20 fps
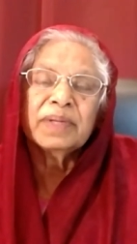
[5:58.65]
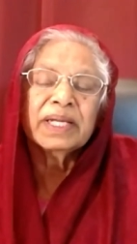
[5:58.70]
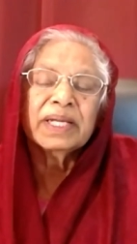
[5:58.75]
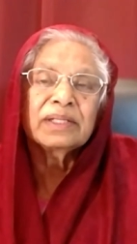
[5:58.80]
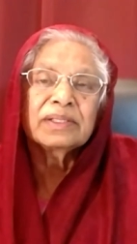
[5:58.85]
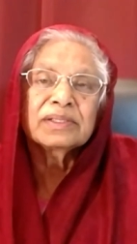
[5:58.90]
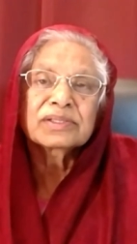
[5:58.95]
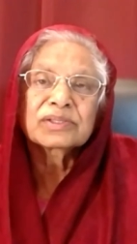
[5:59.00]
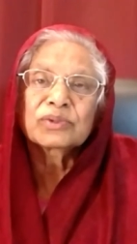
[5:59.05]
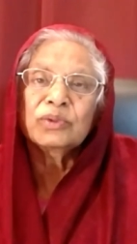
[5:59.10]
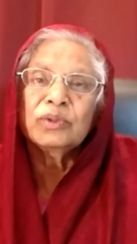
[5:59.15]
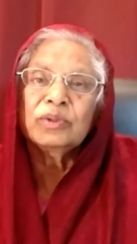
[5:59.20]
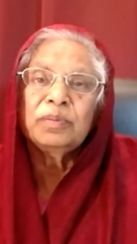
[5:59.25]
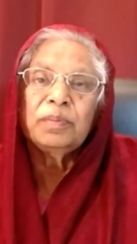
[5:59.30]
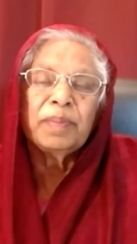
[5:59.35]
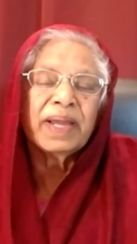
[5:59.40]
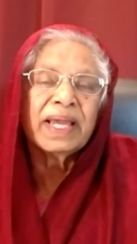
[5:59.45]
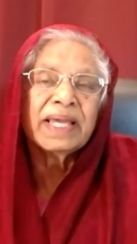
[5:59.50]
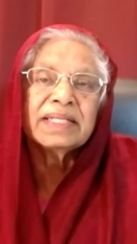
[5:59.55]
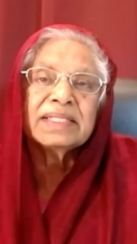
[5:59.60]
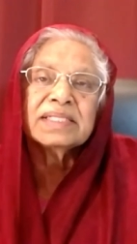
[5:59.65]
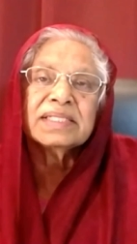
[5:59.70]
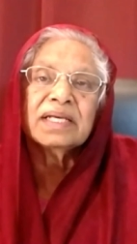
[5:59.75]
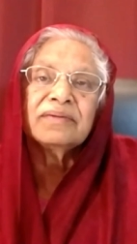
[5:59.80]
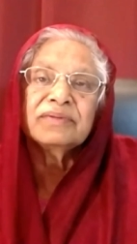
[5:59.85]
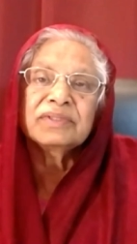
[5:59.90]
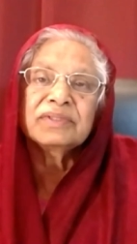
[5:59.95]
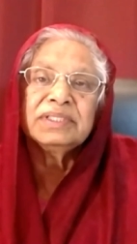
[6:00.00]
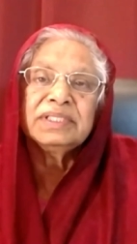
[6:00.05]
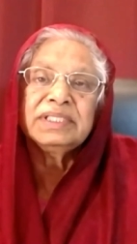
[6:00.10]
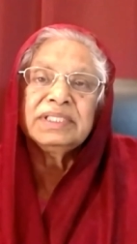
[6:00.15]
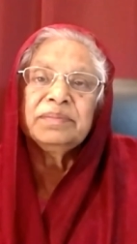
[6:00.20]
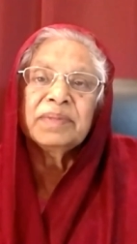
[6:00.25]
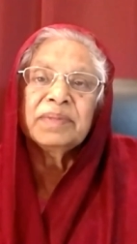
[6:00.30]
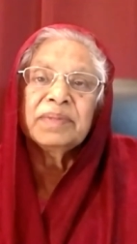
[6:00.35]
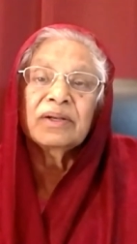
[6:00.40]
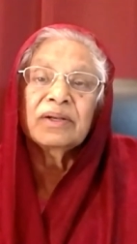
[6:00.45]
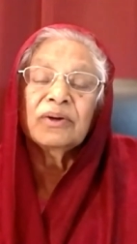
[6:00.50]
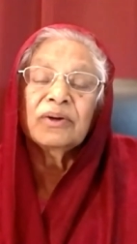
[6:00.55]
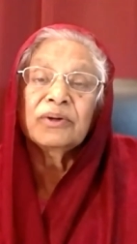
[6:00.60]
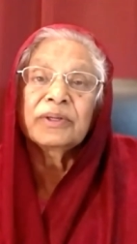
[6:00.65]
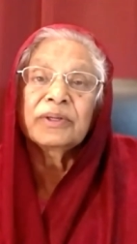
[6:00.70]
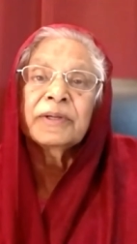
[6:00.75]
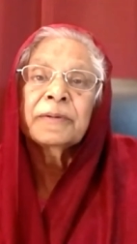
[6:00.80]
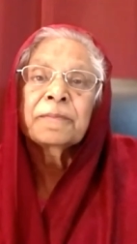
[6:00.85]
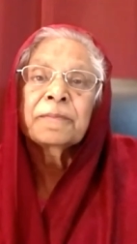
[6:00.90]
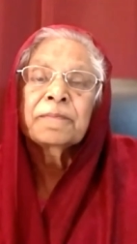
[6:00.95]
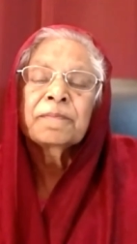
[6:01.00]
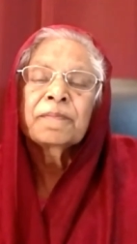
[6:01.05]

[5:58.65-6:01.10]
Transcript: my soul pants after thee, my Lord.